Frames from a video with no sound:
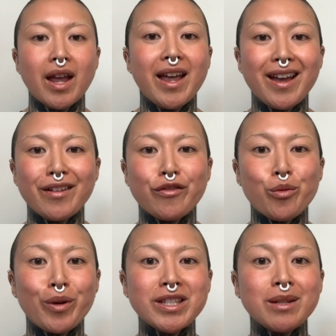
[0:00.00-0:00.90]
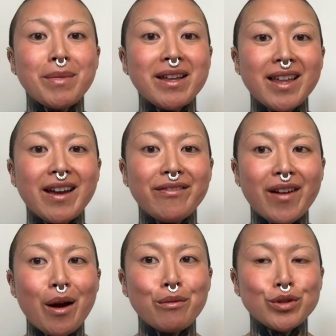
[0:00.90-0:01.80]
And for once in my life,
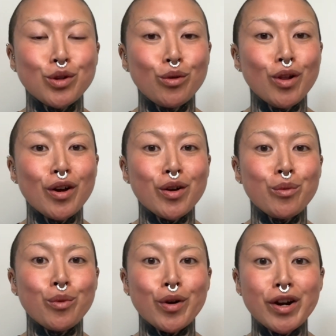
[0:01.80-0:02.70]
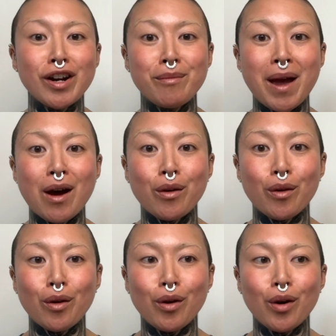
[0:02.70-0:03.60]
I was no longer worried about,
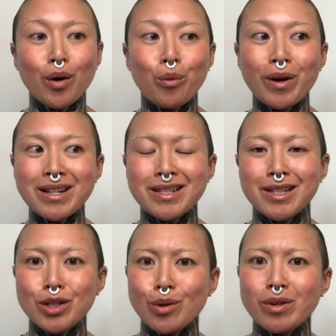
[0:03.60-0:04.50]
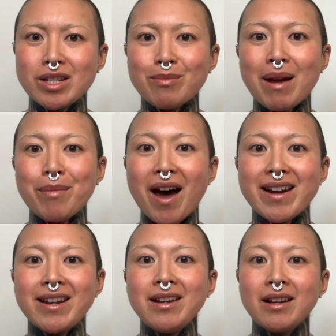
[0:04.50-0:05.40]
oh, what is this doing to my
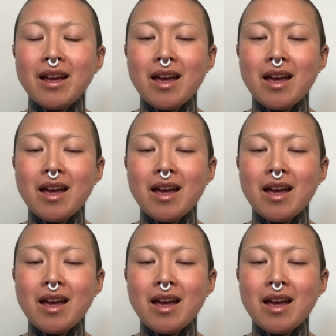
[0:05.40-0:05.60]
body?